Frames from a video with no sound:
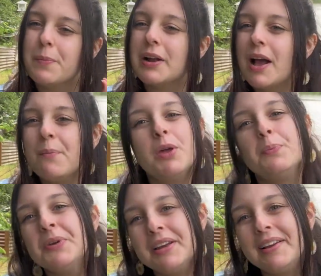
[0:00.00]
but I'm gonna
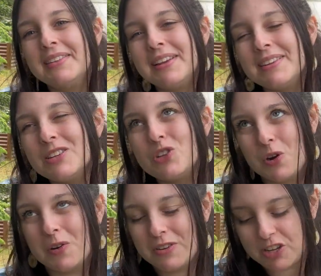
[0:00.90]
pretend that it's a
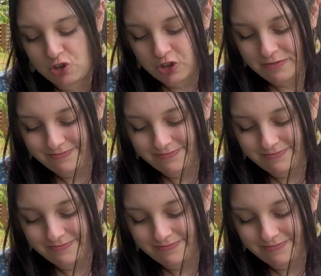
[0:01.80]
starfish.